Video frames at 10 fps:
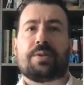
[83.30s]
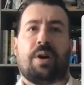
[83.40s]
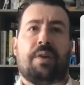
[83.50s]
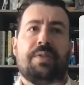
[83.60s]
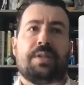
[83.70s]
Because
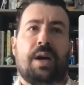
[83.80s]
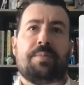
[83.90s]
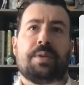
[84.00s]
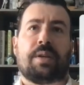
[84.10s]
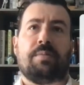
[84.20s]

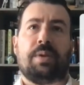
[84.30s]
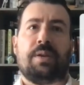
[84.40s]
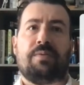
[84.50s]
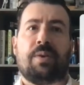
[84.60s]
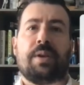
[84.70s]
oftentimes it can
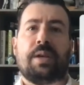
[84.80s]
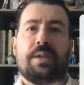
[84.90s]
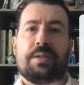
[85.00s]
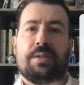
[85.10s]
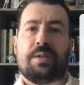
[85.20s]
be very
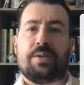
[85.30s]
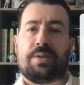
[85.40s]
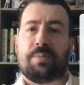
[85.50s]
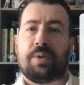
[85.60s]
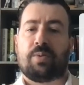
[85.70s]
easy to
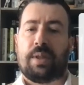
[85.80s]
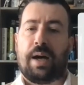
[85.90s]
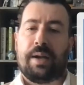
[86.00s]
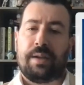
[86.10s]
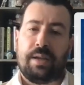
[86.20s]
just simply
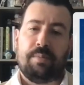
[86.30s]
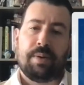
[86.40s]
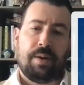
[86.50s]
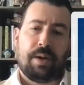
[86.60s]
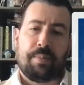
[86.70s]
rely on
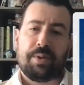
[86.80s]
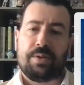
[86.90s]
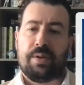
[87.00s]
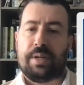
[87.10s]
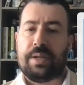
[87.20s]
inbound
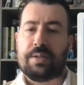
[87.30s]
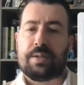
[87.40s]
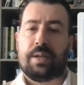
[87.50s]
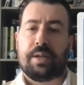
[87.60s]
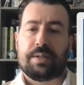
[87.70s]

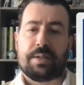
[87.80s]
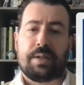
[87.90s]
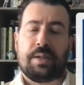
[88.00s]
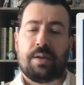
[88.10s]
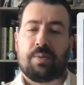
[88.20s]
opportunities and
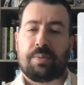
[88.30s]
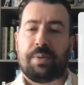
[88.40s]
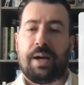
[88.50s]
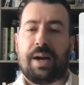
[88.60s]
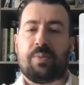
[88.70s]
existing
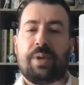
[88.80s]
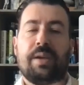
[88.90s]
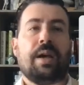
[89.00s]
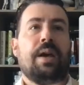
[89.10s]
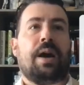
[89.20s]
network. But how do
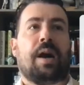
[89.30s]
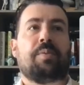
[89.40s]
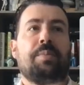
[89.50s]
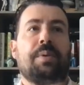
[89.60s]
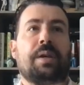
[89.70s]

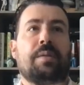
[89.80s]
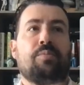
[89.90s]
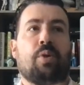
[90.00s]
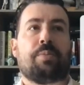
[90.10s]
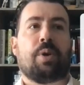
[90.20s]
we become
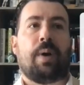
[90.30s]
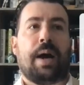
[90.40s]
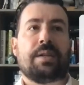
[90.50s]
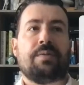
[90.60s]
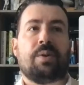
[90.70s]
more
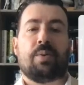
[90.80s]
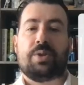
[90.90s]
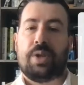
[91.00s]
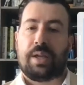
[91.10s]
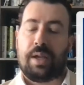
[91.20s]
proactive in
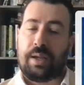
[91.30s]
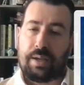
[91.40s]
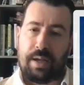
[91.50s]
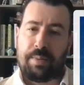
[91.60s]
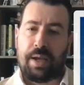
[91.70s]

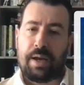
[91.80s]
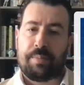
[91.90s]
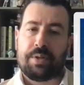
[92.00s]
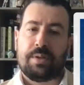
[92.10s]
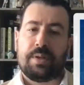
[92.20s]
originating M&A
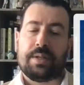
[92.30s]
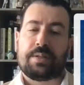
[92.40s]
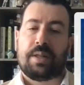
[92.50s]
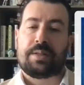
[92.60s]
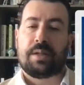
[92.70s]

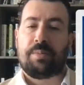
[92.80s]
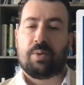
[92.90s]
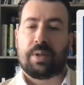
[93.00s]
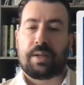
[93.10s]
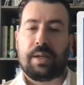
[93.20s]
opportunities? So that's going to
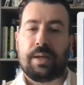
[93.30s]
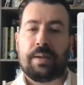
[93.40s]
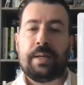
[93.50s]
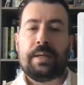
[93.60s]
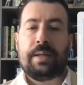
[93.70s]
be really key.
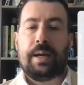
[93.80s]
